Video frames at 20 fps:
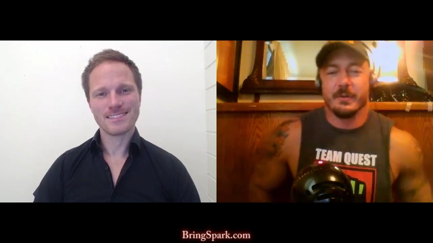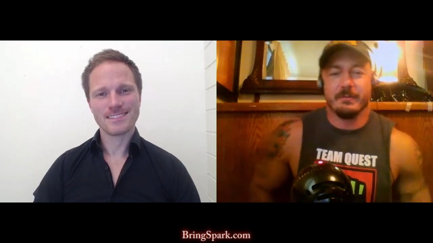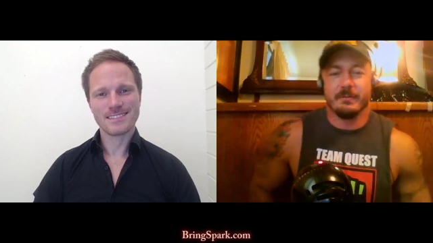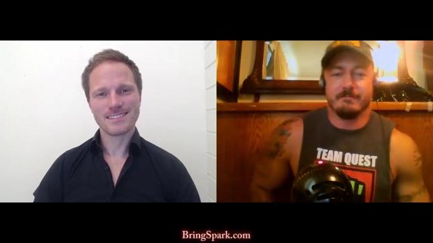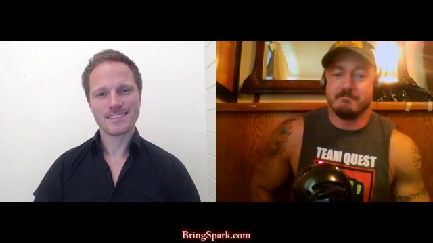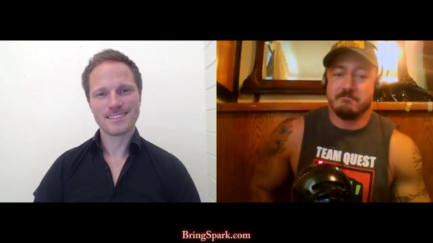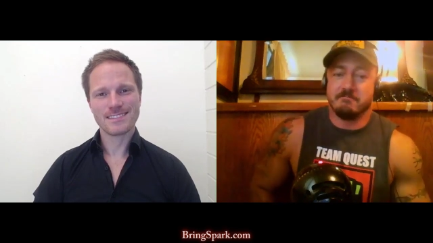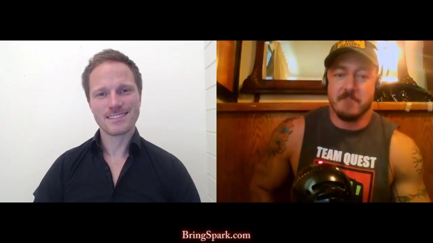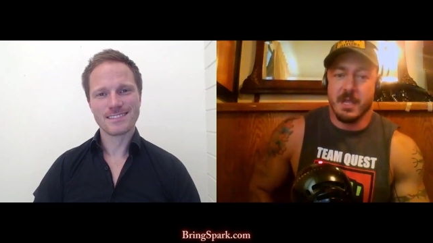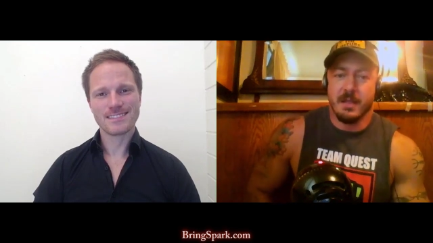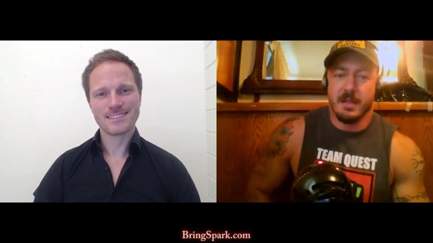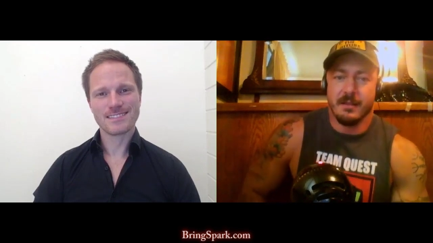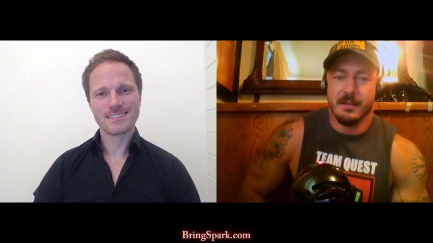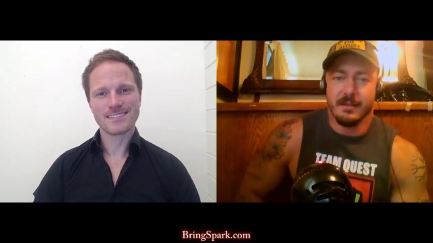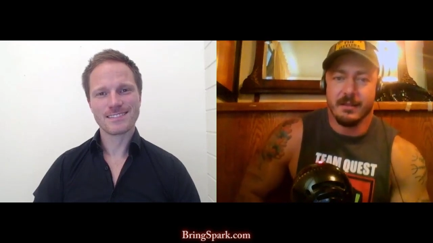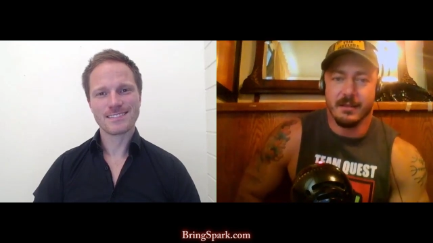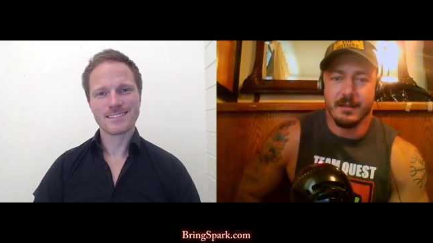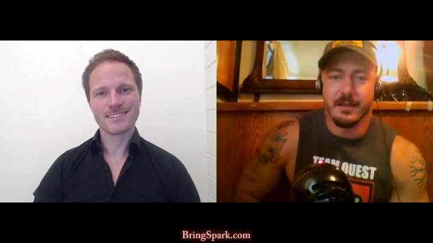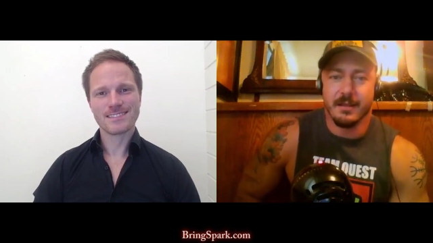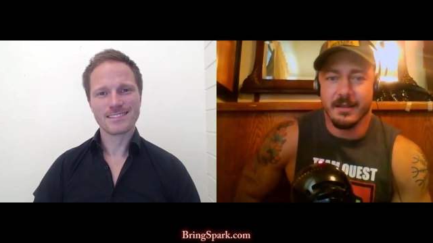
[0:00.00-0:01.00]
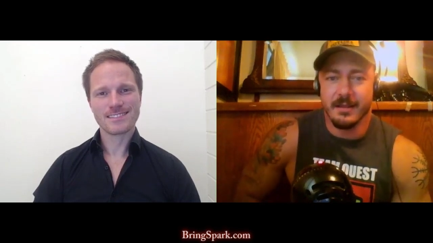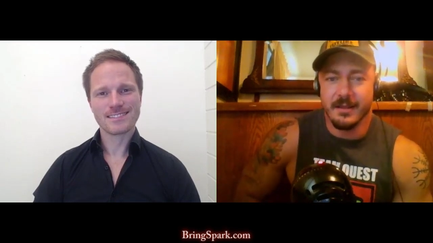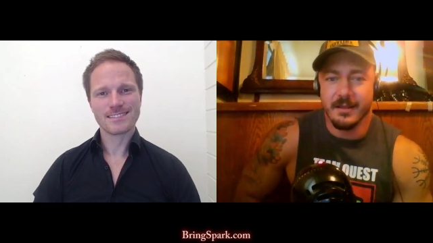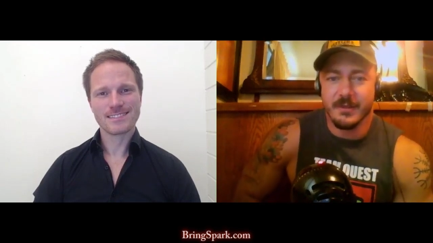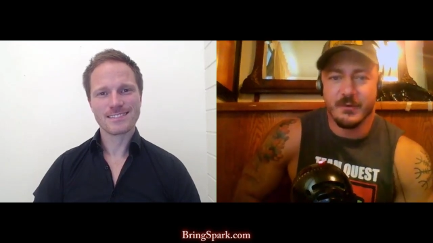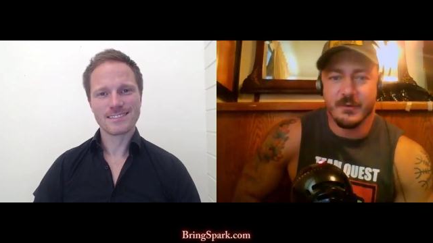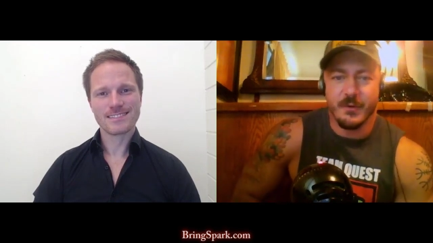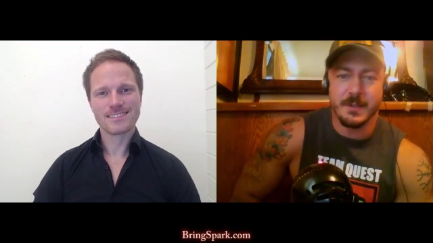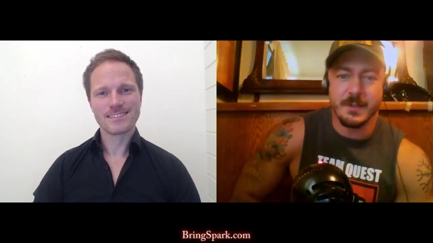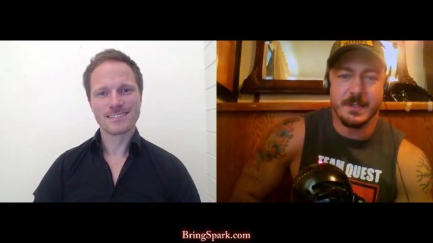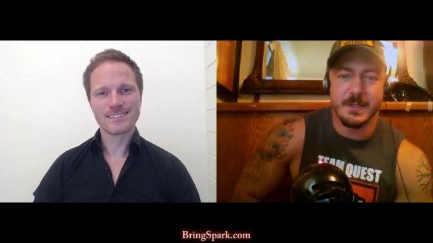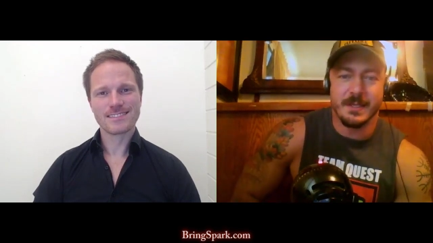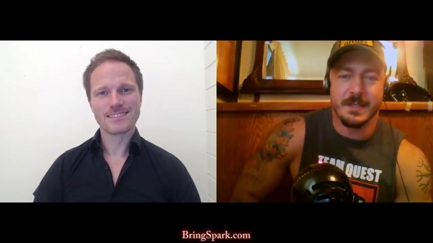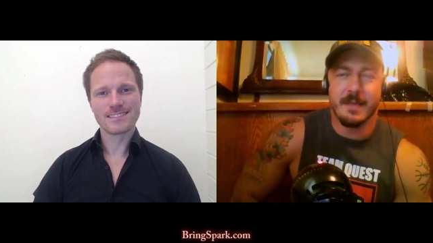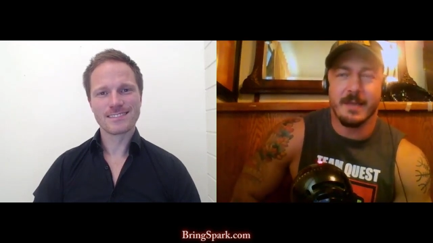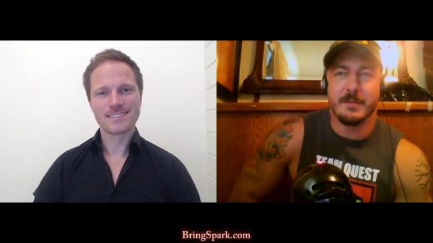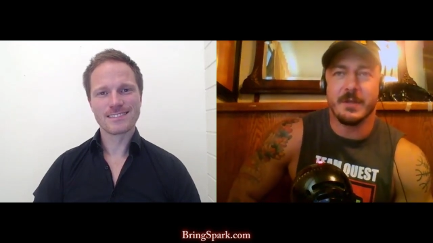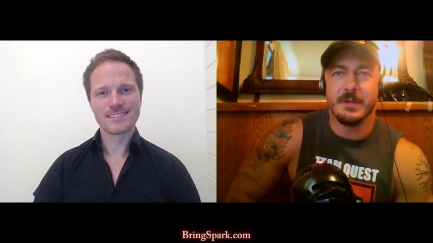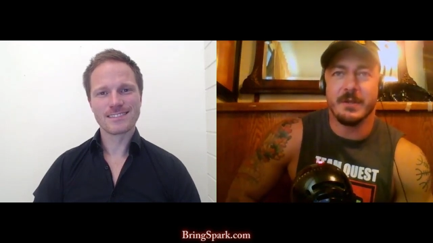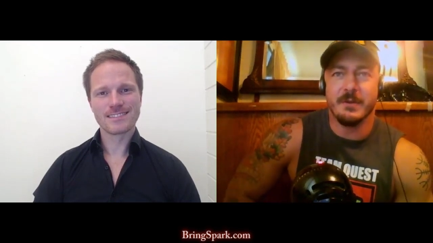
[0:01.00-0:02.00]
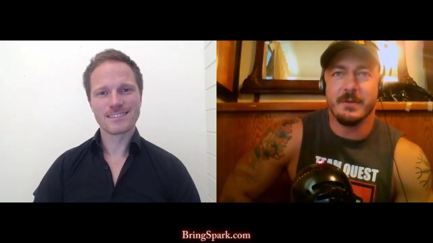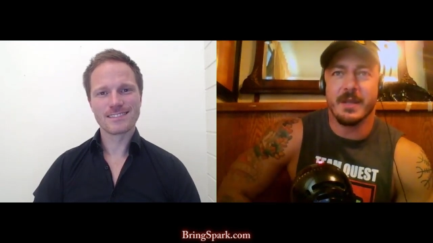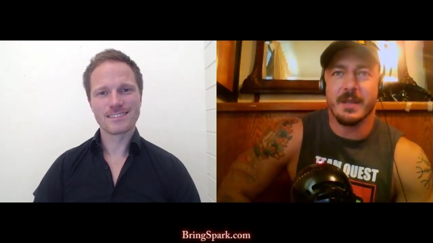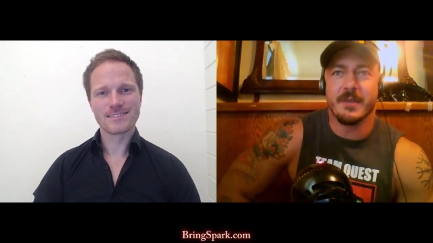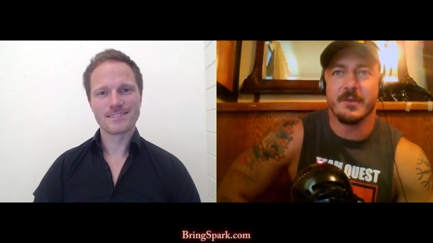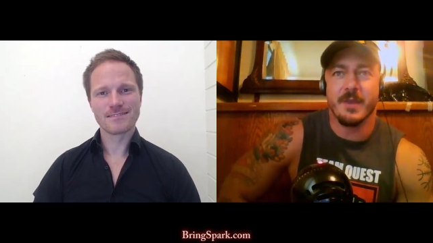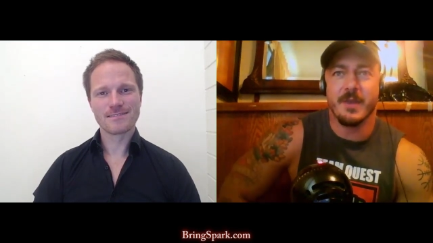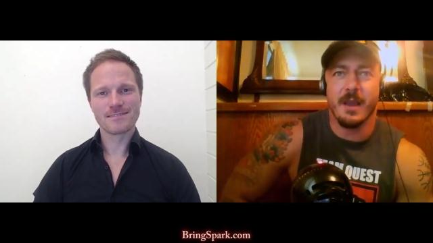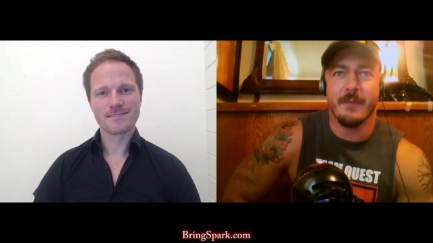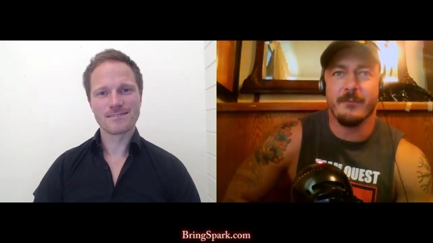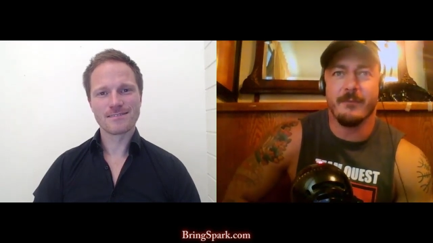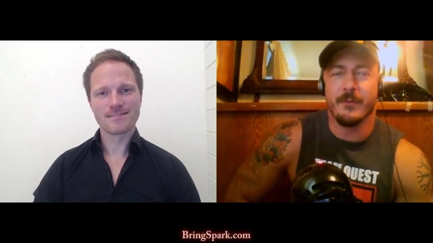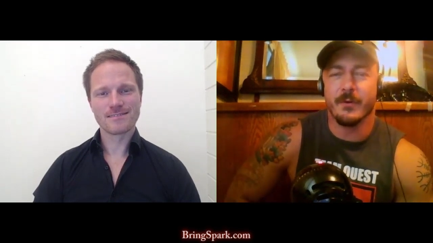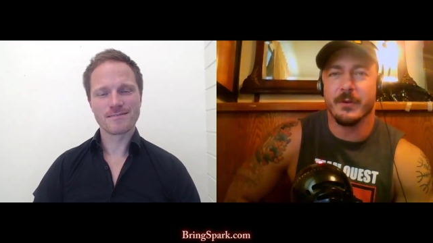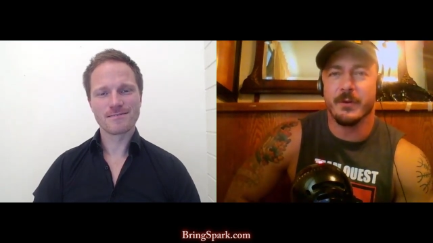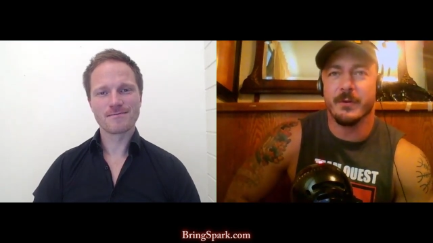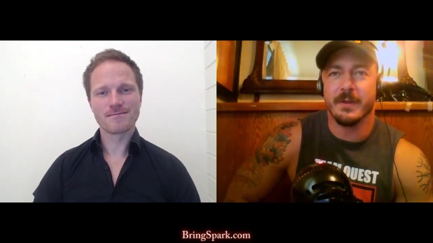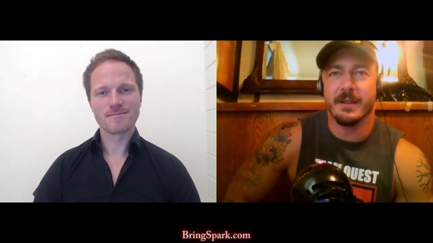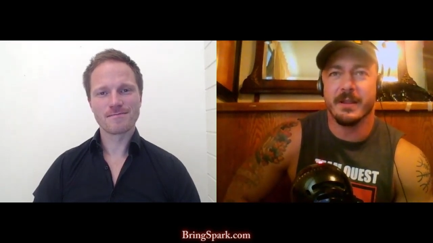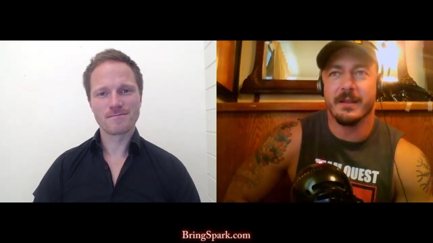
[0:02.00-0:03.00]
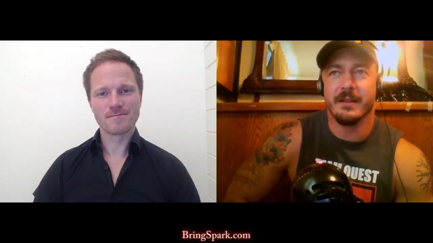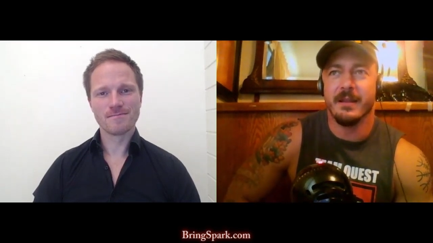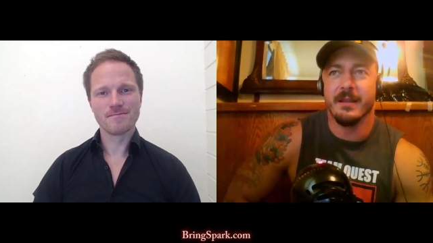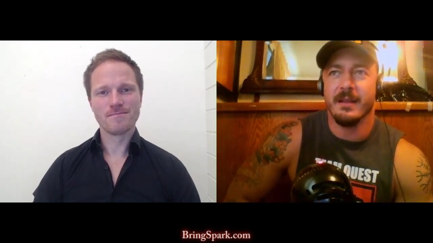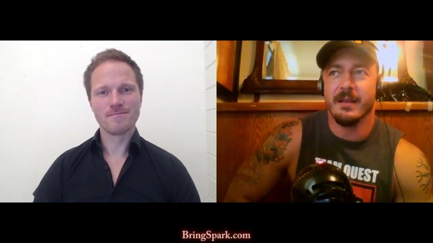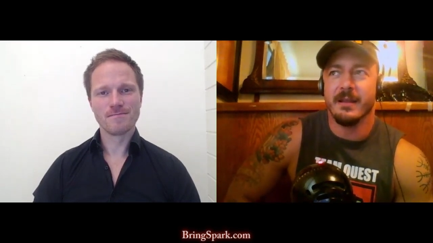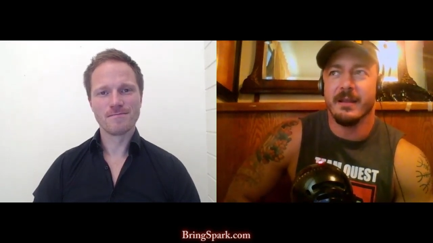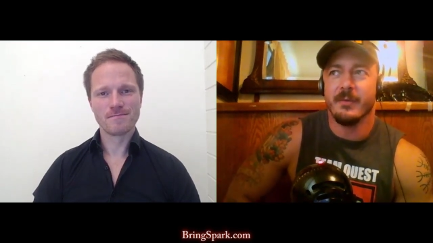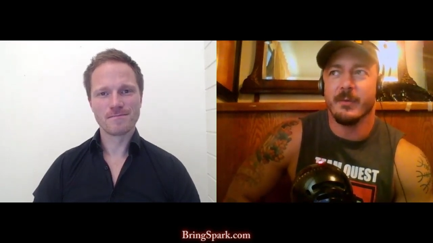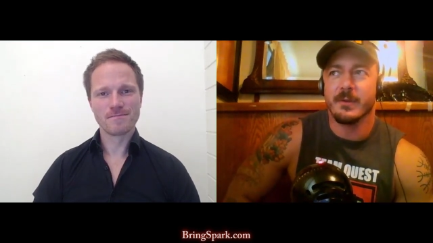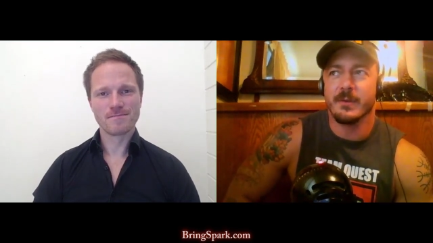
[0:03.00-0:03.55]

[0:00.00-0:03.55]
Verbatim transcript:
Speaker 1: you're uh, trusting them to do that job for you. And then